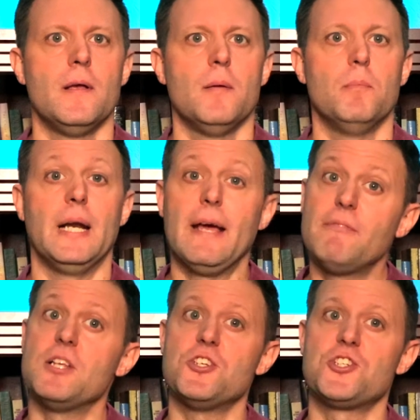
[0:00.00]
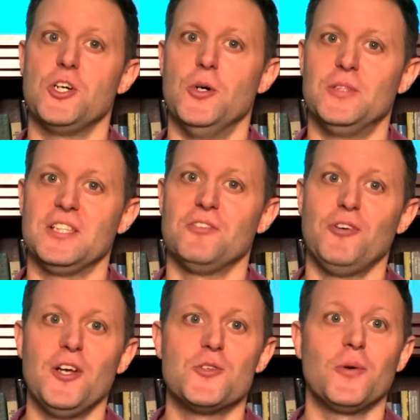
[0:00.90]
but evidence showed that the
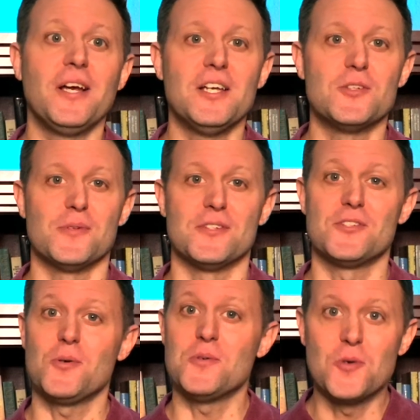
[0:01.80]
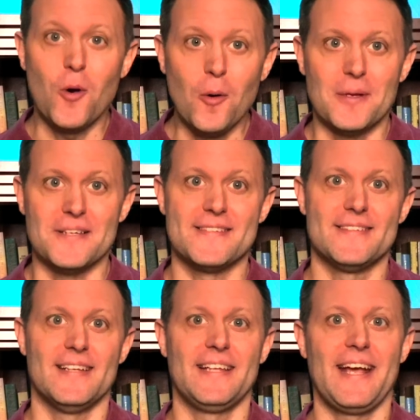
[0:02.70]
funds raised was so enormous
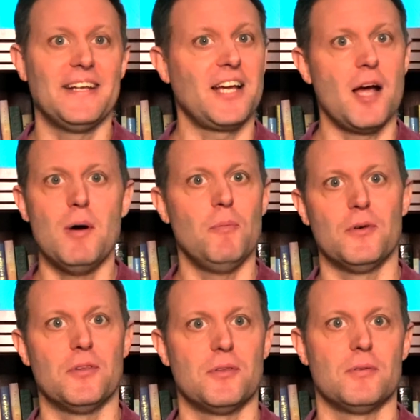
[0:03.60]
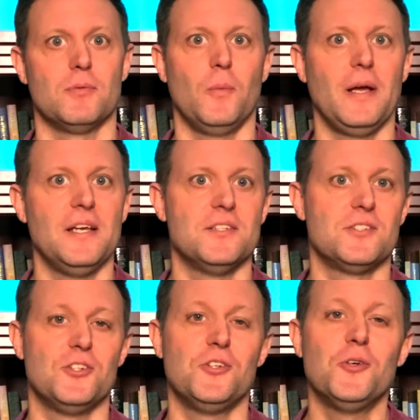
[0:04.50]
that they had to come up with ways
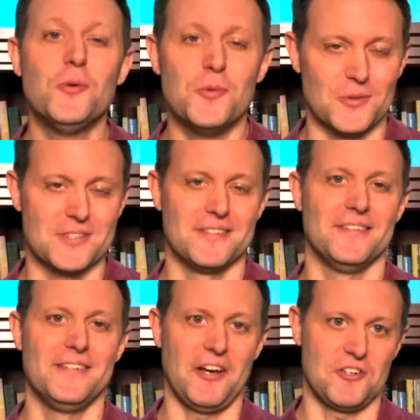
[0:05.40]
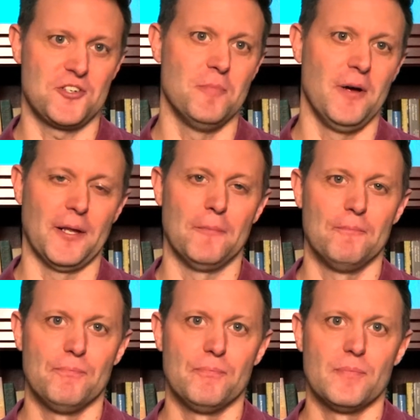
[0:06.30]
to use the extra money.
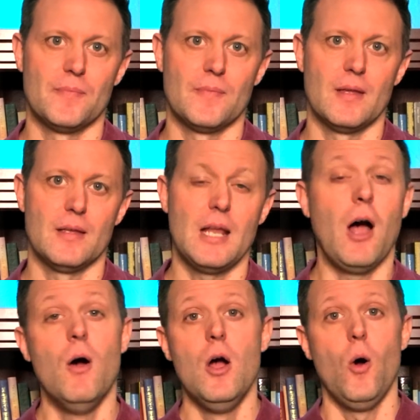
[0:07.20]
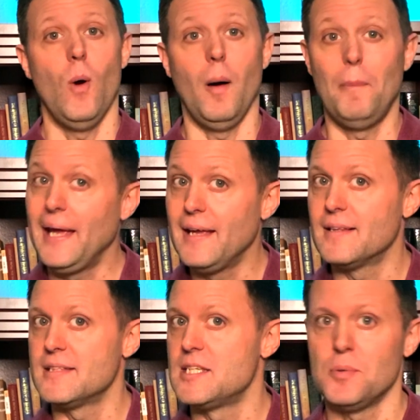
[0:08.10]
Now, while paying
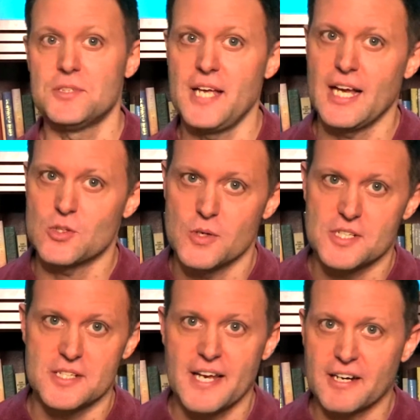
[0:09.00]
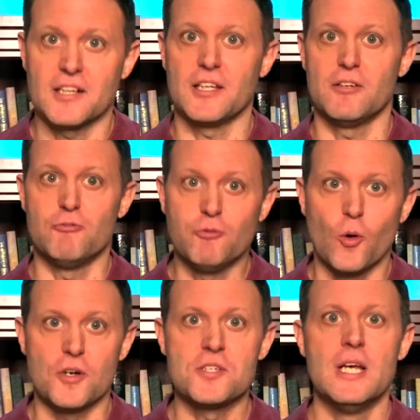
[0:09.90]
the temple tax wasn't technically
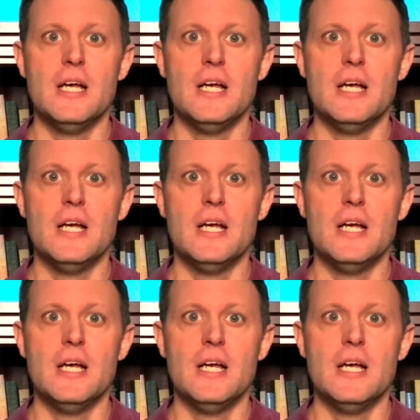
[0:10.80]
enforced,